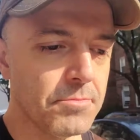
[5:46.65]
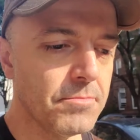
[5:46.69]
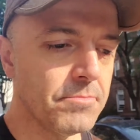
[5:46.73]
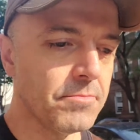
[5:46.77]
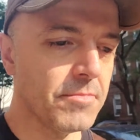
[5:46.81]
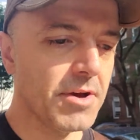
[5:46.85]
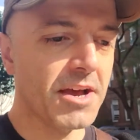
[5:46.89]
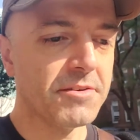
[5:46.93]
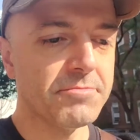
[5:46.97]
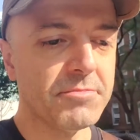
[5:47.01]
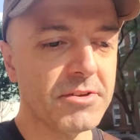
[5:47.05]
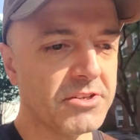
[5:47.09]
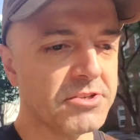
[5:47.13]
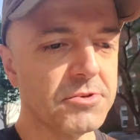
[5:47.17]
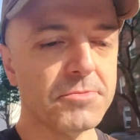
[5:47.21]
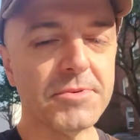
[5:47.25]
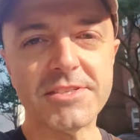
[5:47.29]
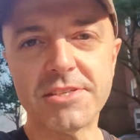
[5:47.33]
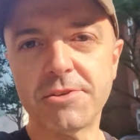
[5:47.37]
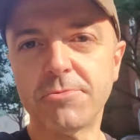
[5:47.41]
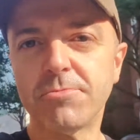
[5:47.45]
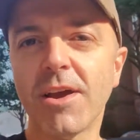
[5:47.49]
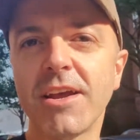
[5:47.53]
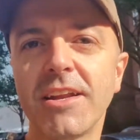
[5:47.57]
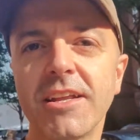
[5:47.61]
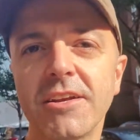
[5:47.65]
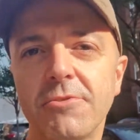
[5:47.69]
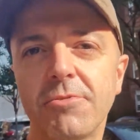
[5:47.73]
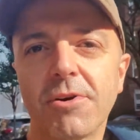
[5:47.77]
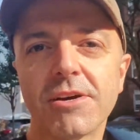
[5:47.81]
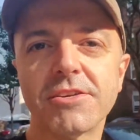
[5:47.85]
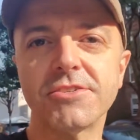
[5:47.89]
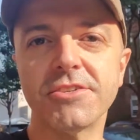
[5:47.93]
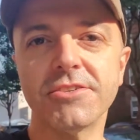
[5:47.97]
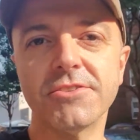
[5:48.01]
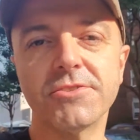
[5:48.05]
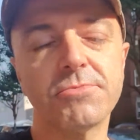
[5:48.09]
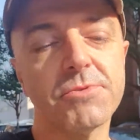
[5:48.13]
I've been too busy writing
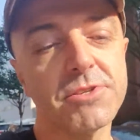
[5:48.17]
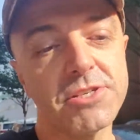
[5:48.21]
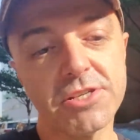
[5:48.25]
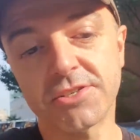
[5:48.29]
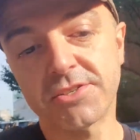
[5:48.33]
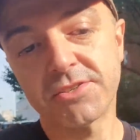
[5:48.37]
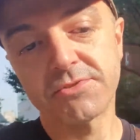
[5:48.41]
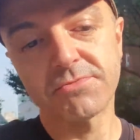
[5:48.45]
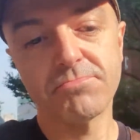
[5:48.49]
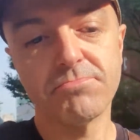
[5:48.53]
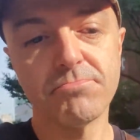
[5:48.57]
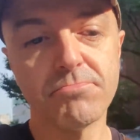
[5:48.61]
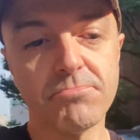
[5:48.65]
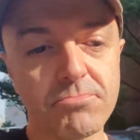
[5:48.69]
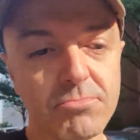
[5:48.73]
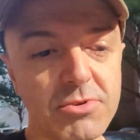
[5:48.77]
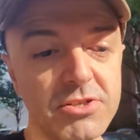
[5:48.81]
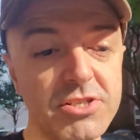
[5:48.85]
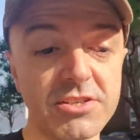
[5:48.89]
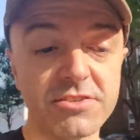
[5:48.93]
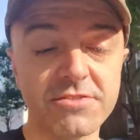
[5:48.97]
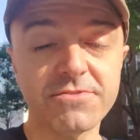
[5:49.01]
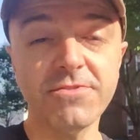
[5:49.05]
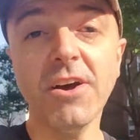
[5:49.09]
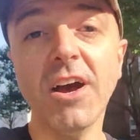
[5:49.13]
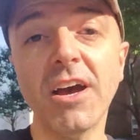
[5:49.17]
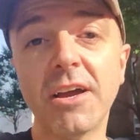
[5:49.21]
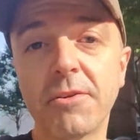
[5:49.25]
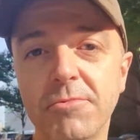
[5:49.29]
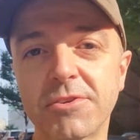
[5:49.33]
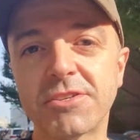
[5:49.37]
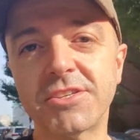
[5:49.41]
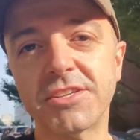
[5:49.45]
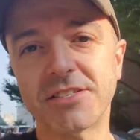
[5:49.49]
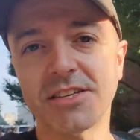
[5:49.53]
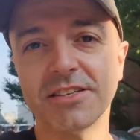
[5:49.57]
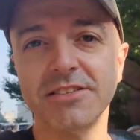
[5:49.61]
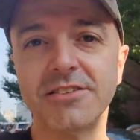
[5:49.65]
questions, which is fine, which
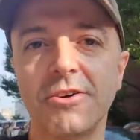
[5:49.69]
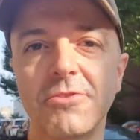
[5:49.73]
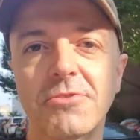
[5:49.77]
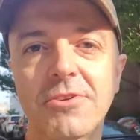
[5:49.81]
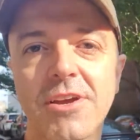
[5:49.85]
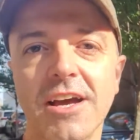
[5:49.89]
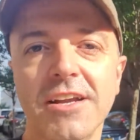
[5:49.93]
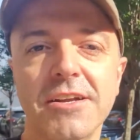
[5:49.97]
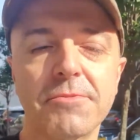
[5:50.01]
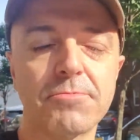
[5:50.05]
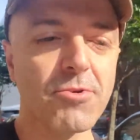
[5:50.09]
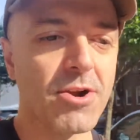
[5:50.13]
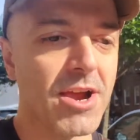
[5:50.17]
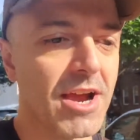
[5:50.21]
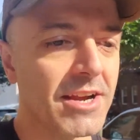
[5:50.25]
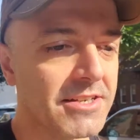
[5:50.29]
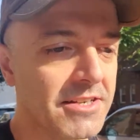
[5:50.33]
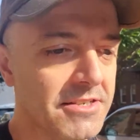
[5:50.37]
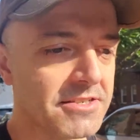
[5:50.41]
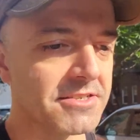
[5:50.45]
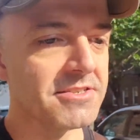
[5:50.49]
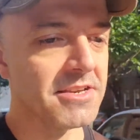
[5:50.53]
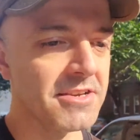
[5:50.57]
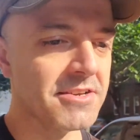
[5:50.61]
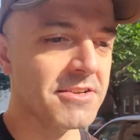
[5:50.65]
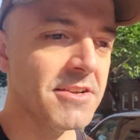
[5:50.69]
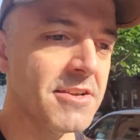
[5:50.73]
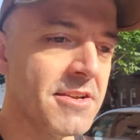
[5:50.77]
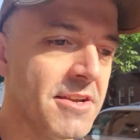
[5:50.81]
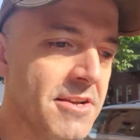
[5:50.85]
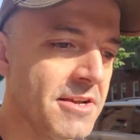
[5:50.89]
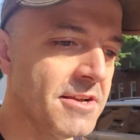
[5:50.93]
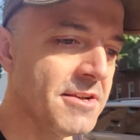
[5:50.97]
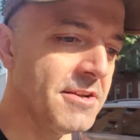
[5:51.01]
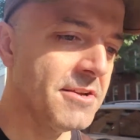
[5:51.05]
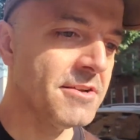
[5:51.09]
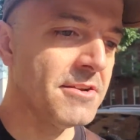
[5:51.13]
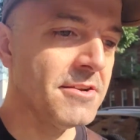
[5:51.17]
is its own kind of practice.
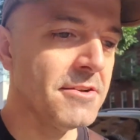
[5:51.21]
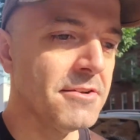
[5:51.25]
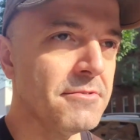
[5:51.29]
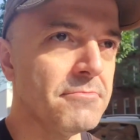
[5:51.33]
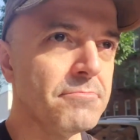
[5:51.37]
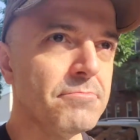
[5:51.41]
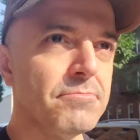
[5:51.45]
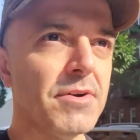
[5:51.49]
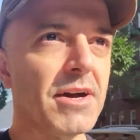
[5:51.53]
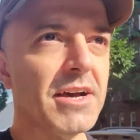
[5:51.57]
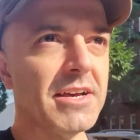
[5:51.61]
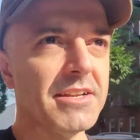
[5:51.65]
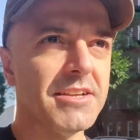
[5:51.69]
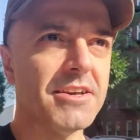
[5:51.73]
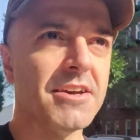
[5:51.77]
But